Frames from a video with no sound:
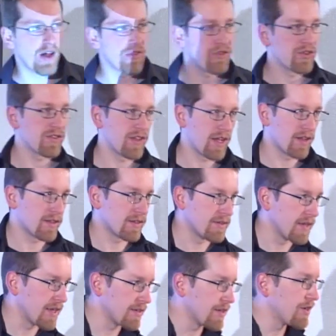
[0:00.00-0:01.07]
other cell.
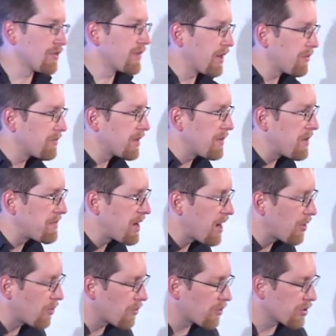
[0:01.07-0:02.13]
And that, you know, that, that might be
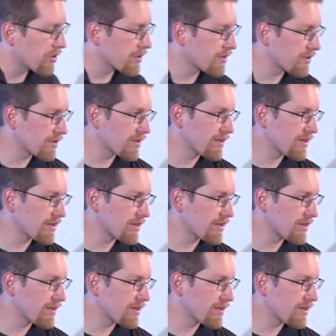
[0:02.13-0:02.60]
how it works.